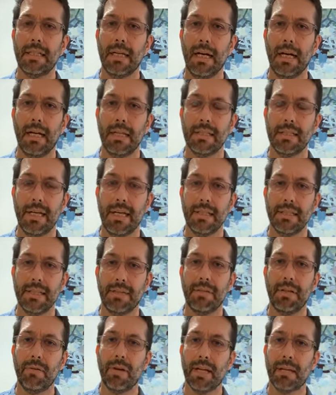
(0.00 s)
So I
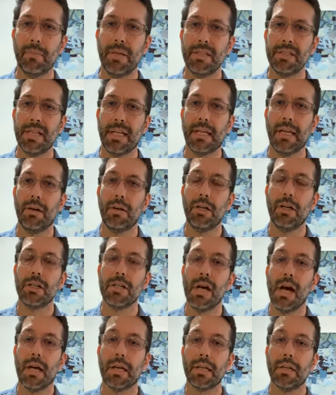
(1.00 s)
definitely recommend checking out her
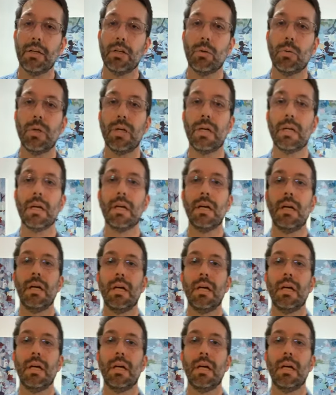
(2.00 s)
talk and her work.